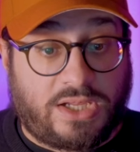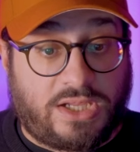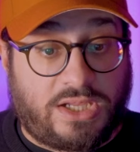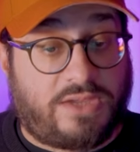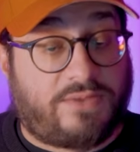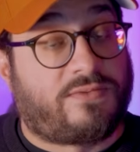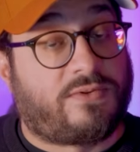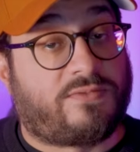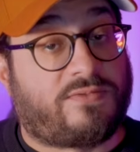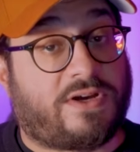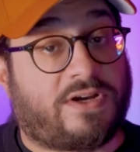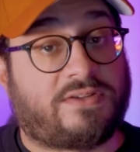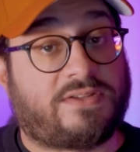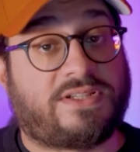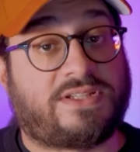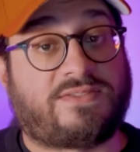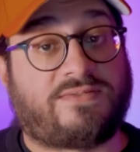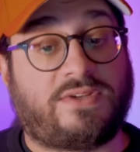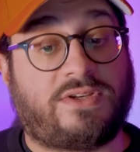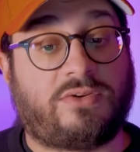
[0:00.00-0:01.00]
If you found
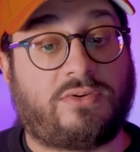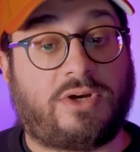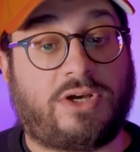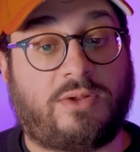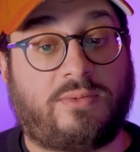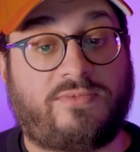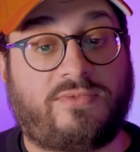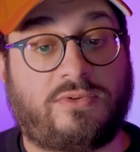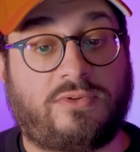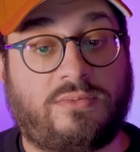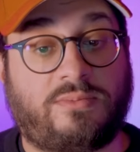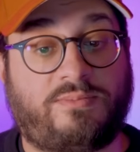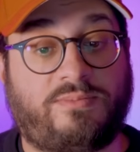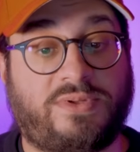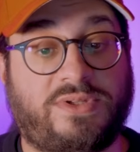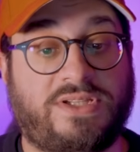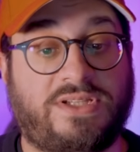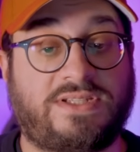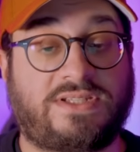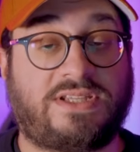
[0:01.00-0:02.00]
this video helpful,
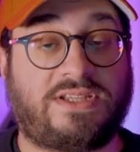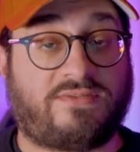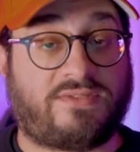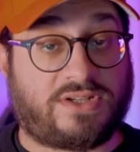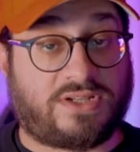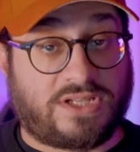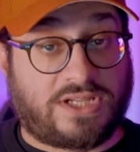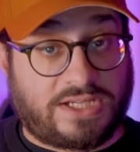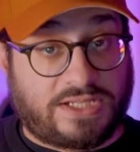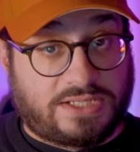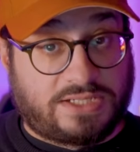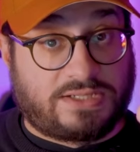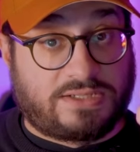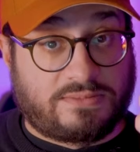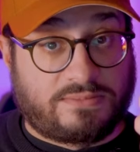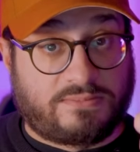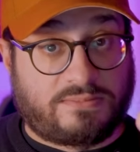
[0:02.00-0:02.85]
please give it a like,